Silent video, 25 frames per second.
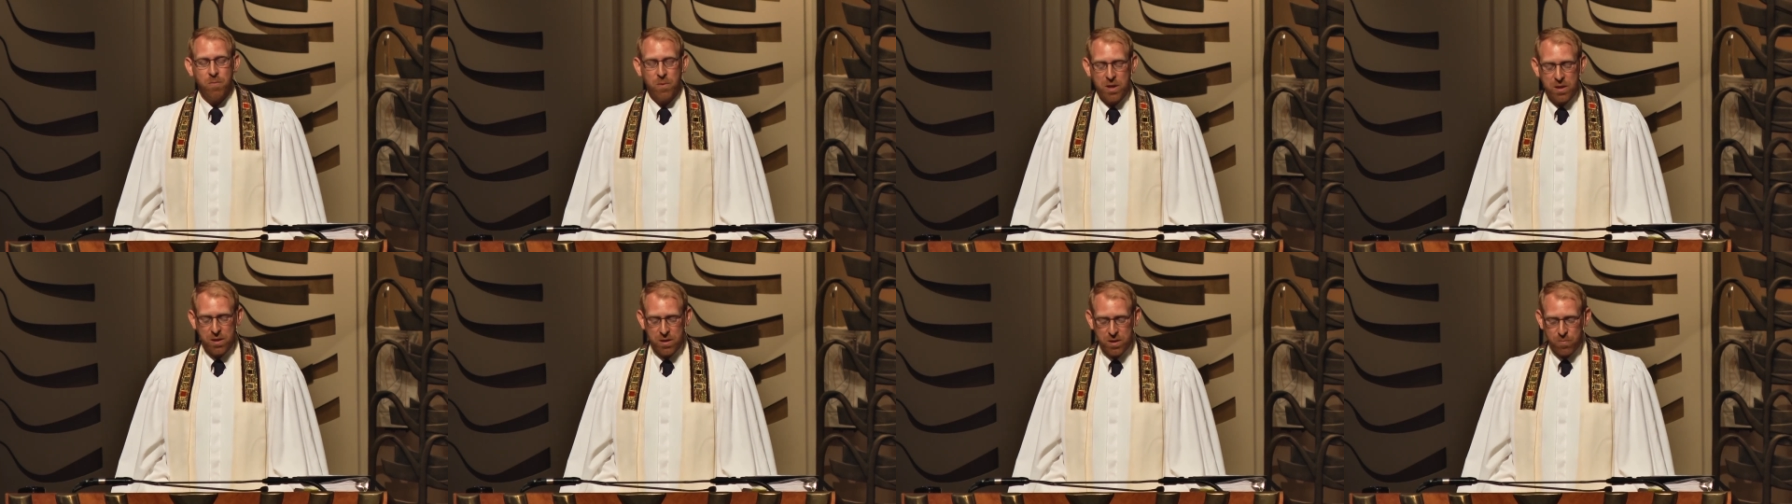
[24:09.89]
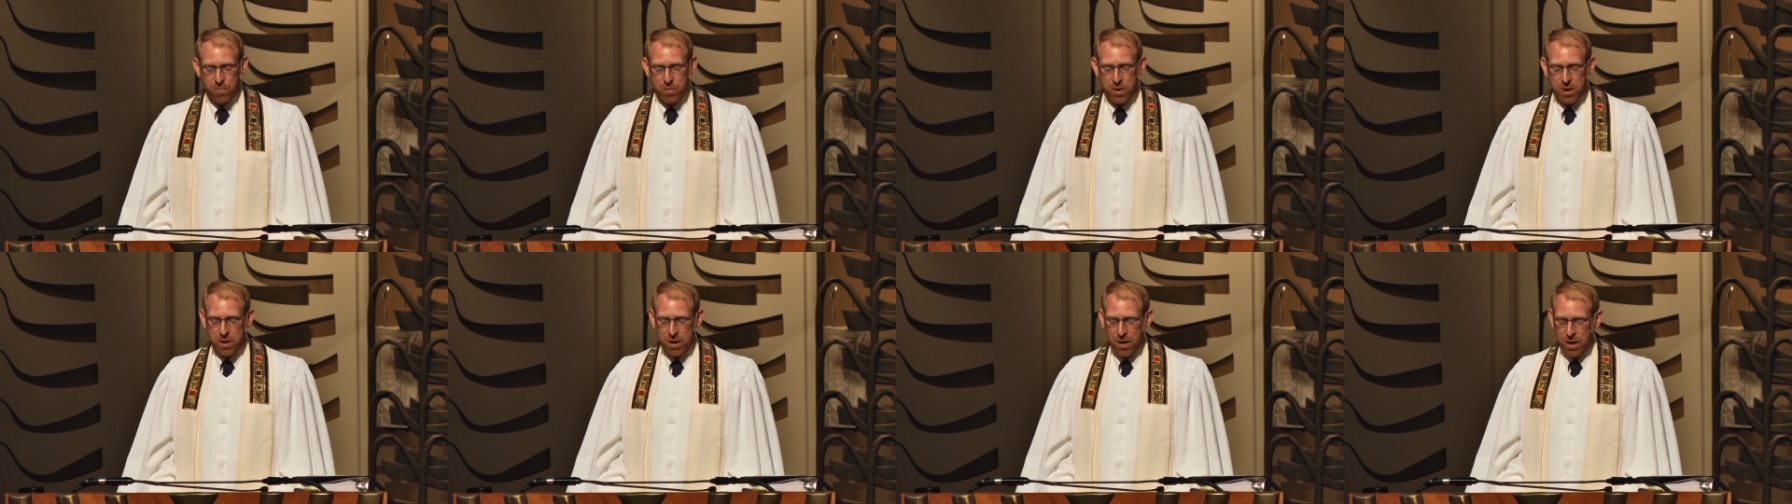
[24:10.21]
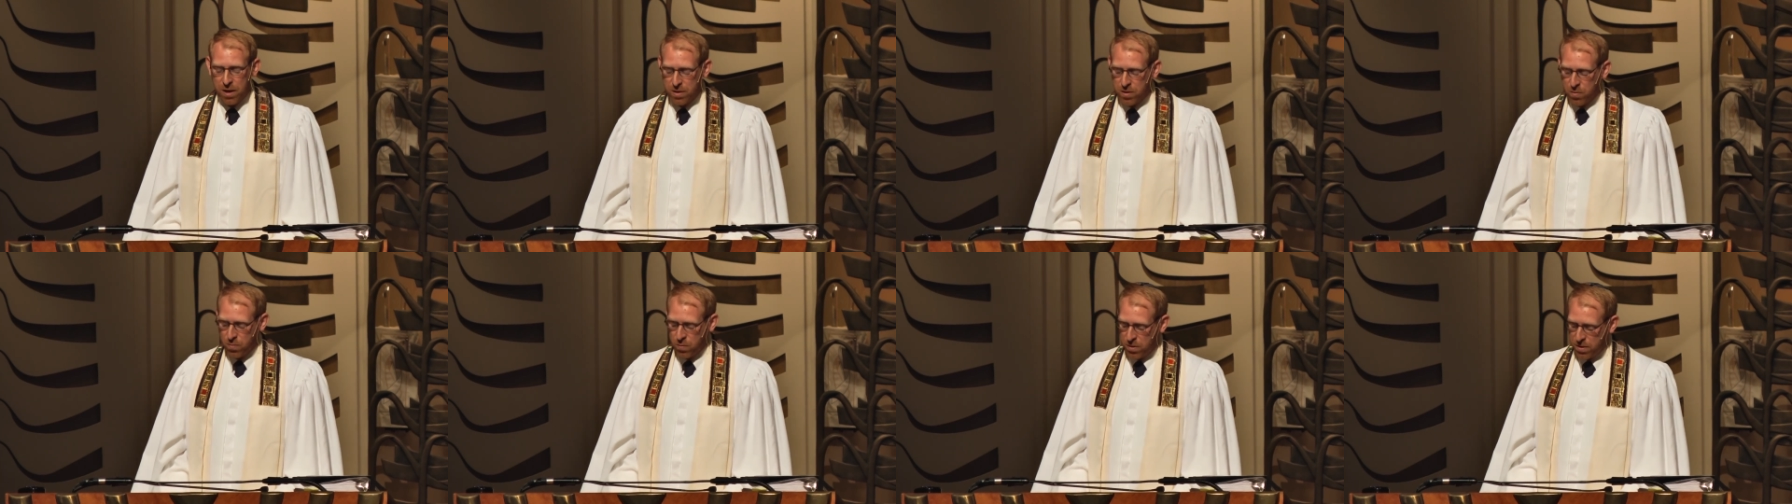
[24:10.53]
May this be
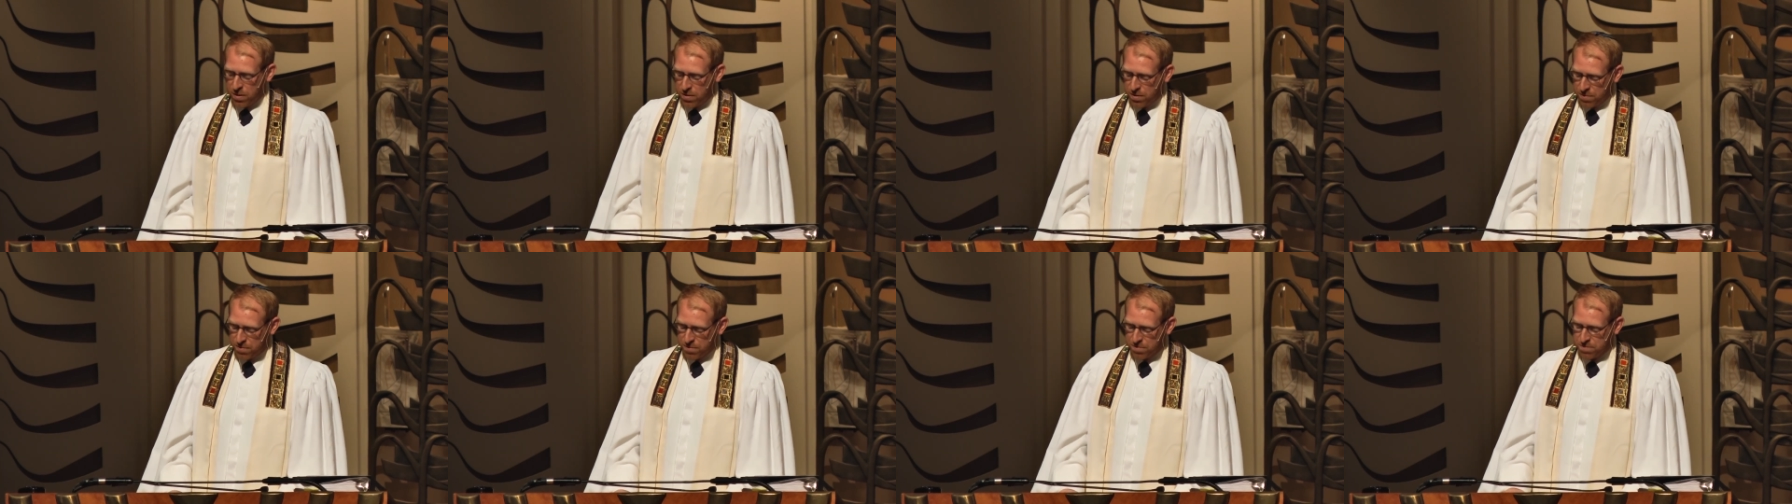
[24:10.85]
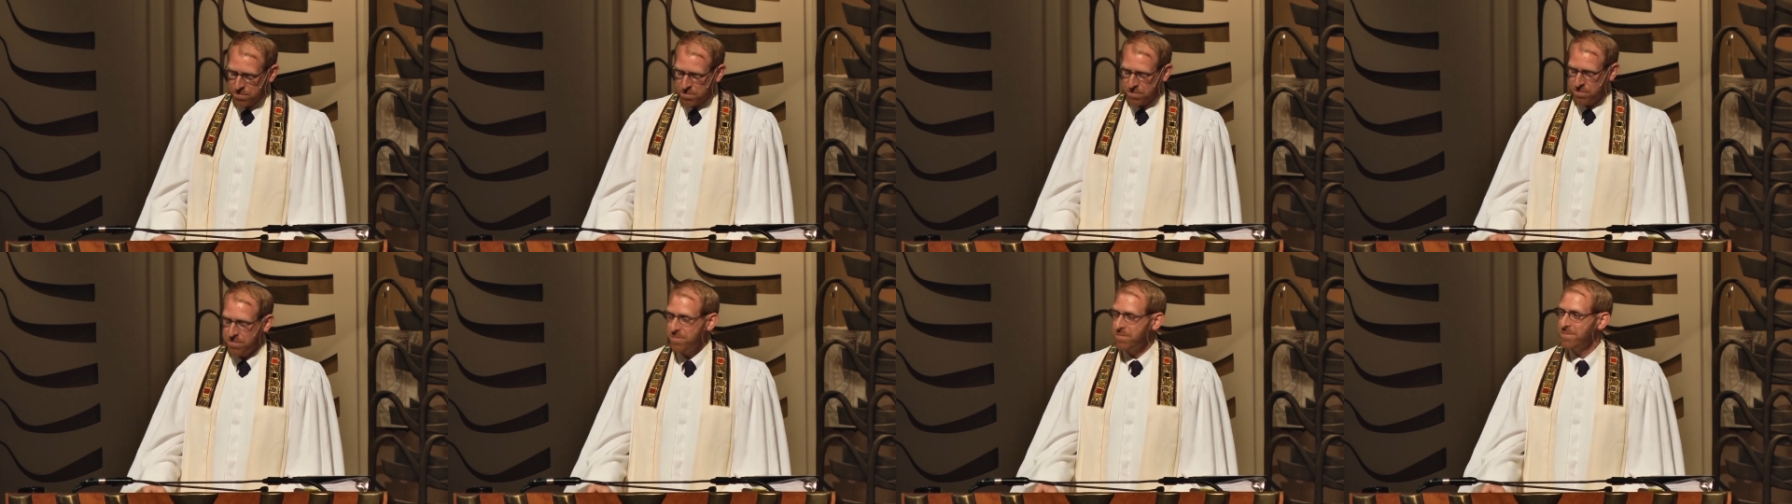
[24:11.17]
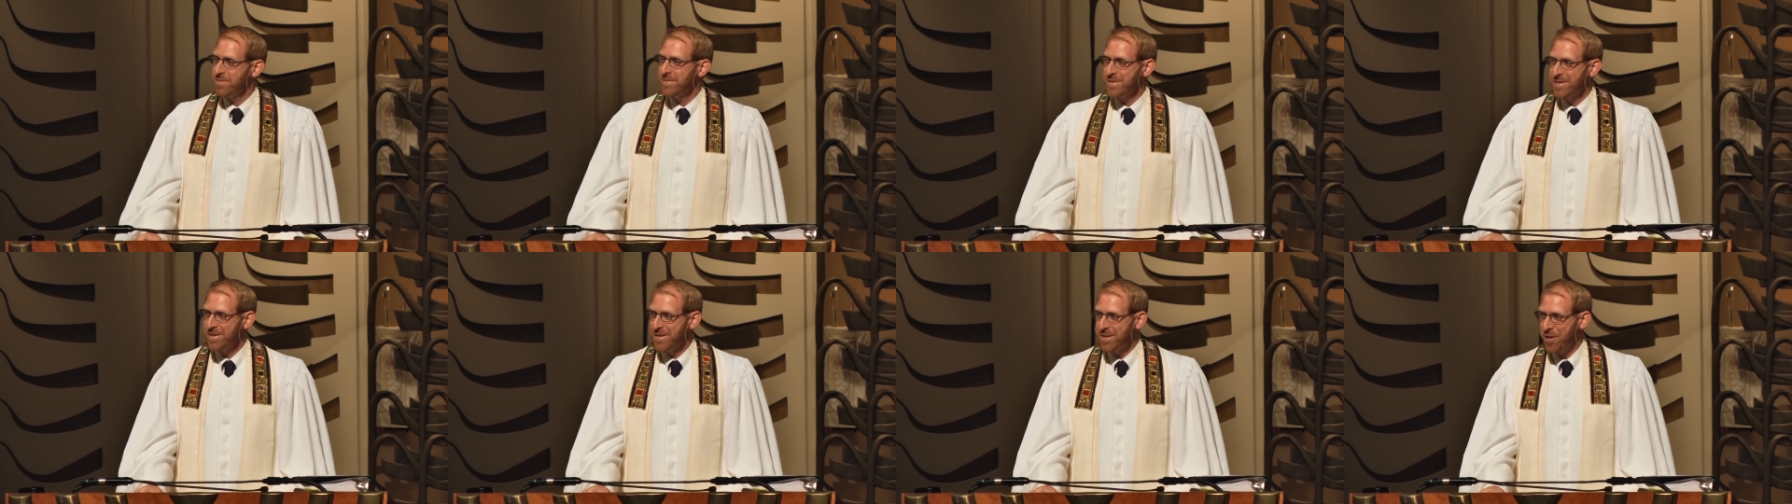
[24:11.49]
God's will.
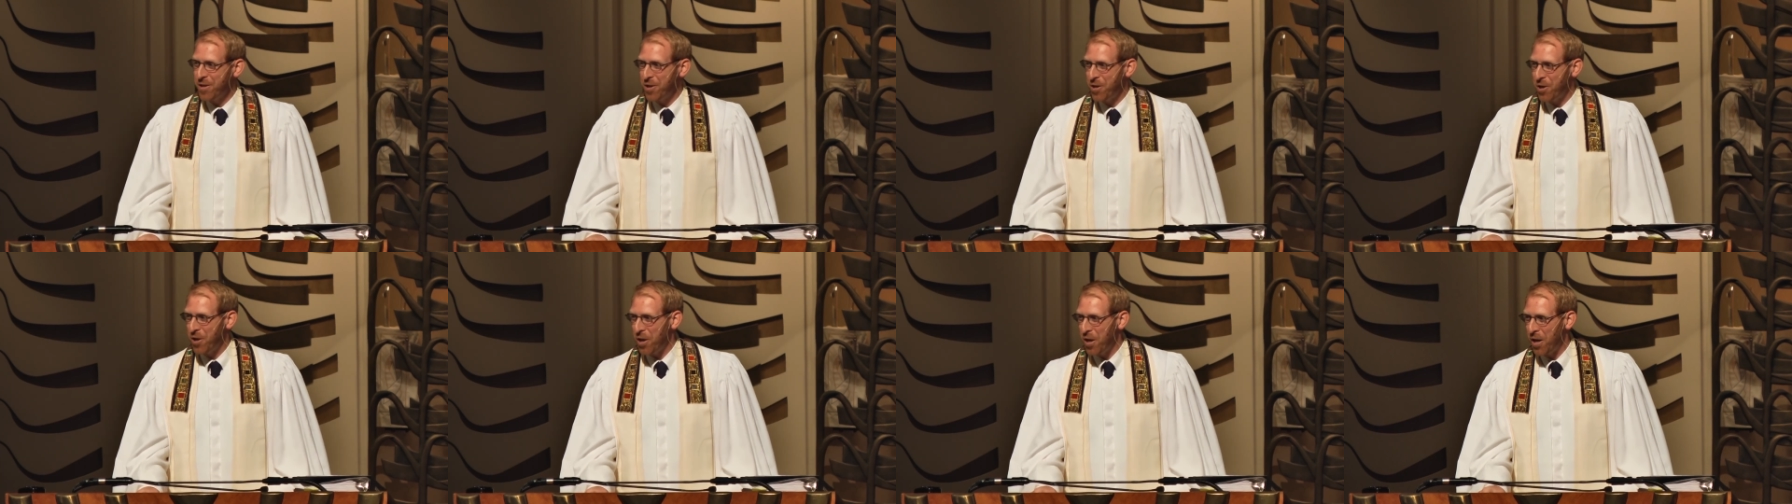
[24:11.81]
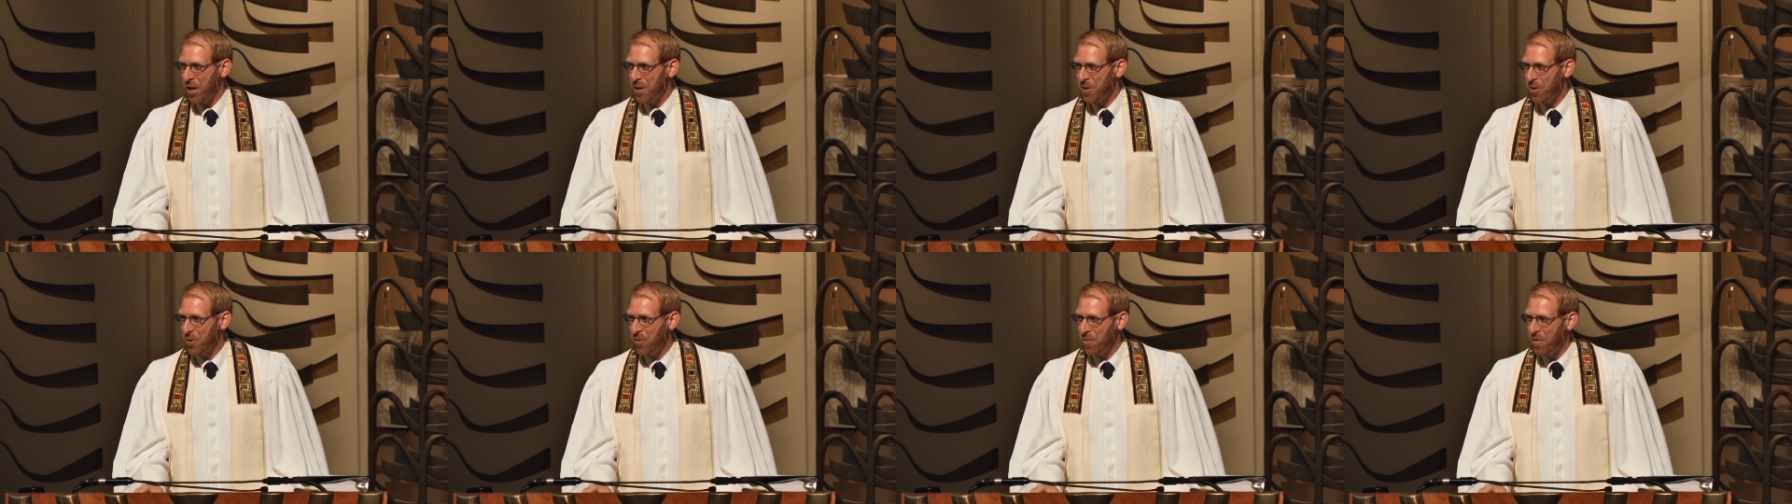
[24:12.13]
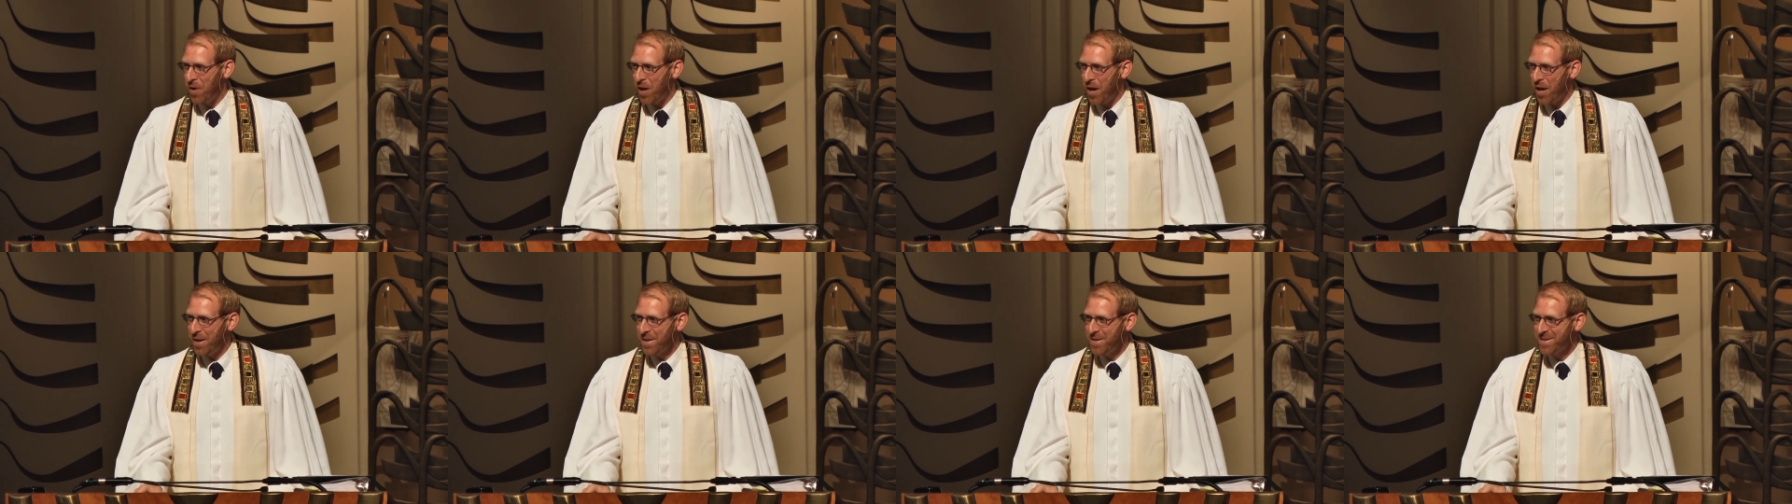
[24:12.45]
Shanatova.
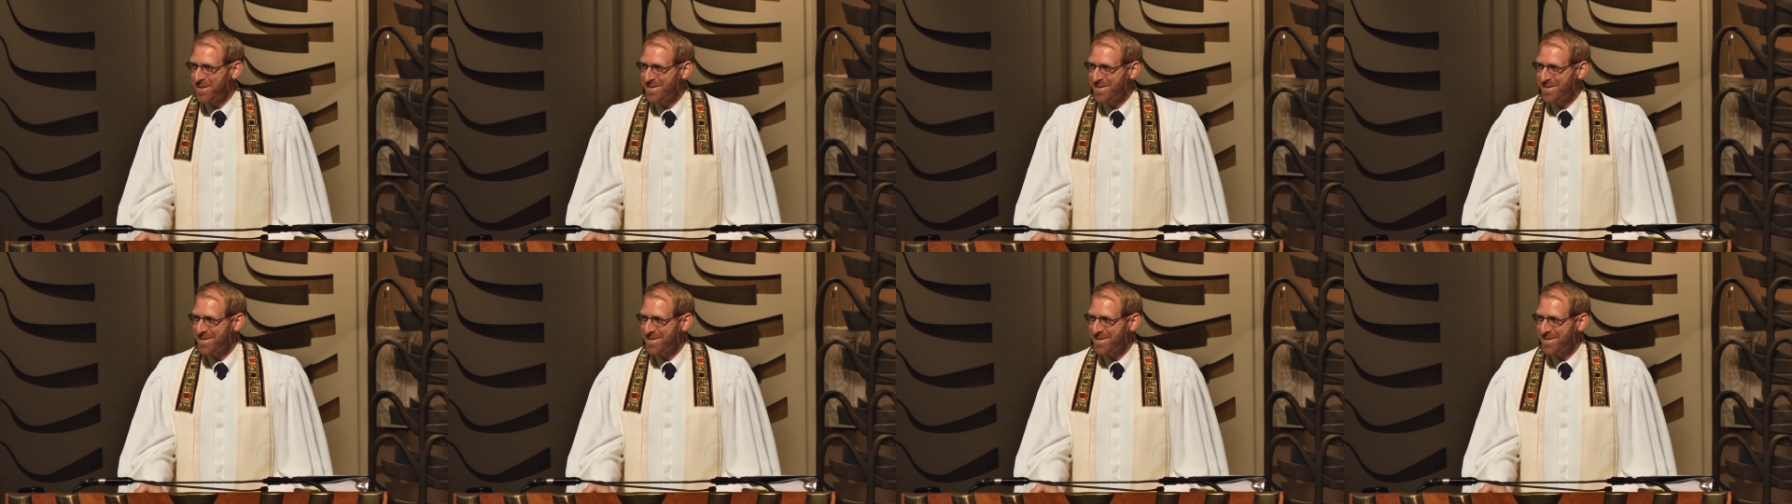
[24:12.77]
Tova.